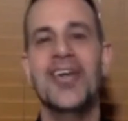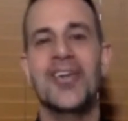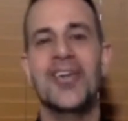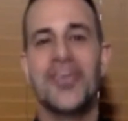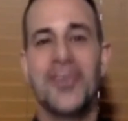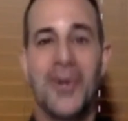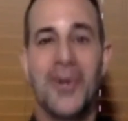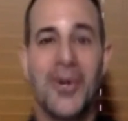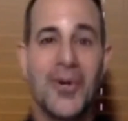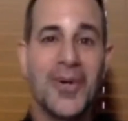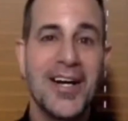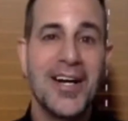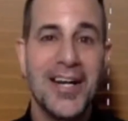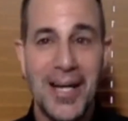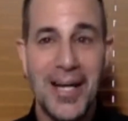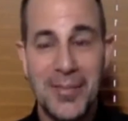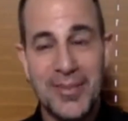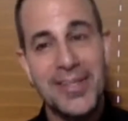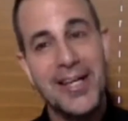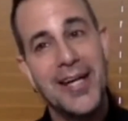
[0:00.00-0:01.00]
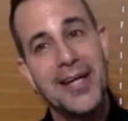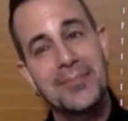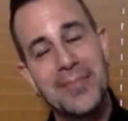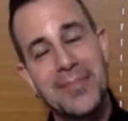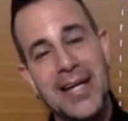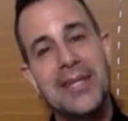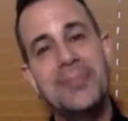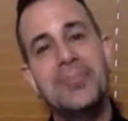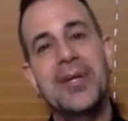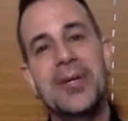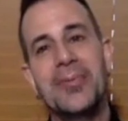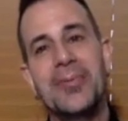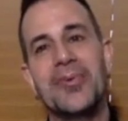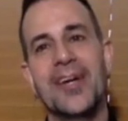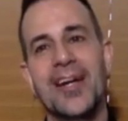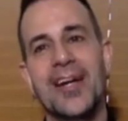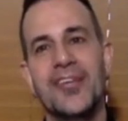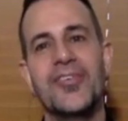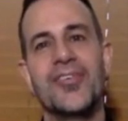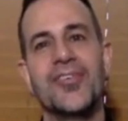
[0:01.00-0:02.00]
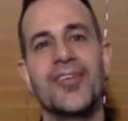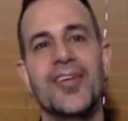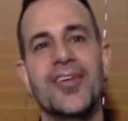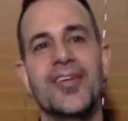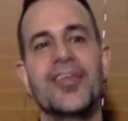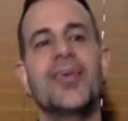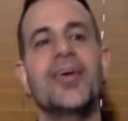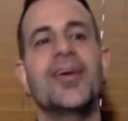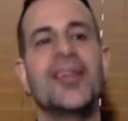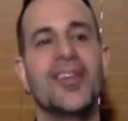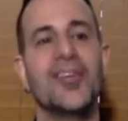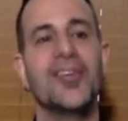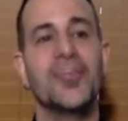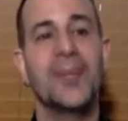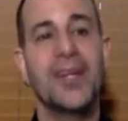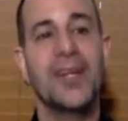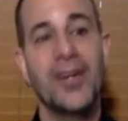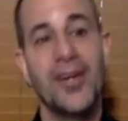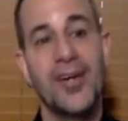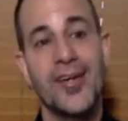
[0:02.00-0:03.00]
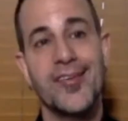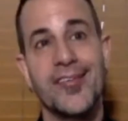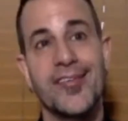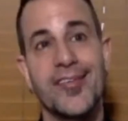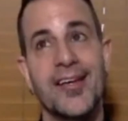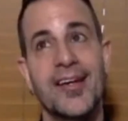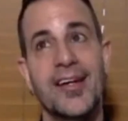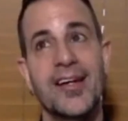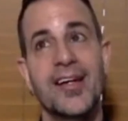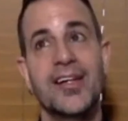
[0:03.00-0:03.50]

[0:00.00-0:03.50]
So I'm glad many people are interested in doing this because